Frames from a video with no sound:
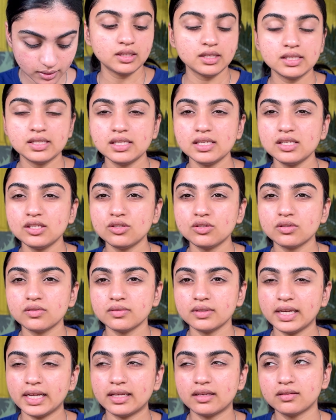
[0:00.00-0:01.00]
This is
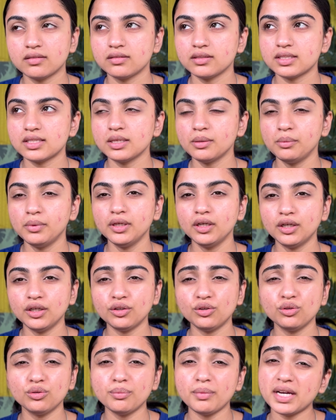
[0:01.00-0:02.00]
like similar
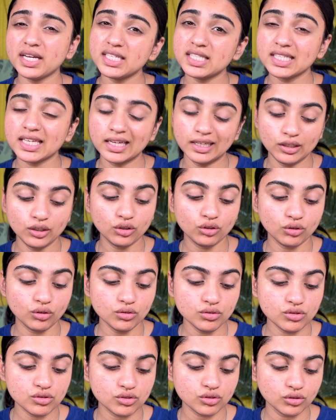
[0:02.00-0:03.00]
to my skin
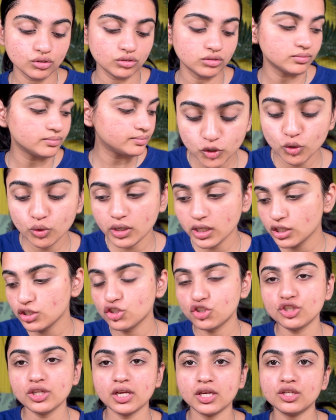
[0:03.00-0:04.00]
tone, so you can
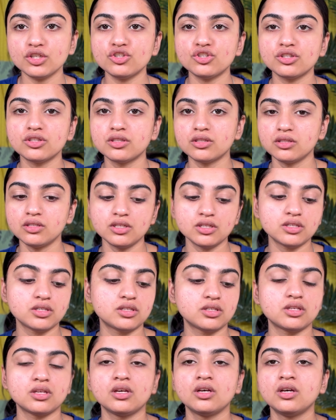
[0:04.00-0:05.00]
change this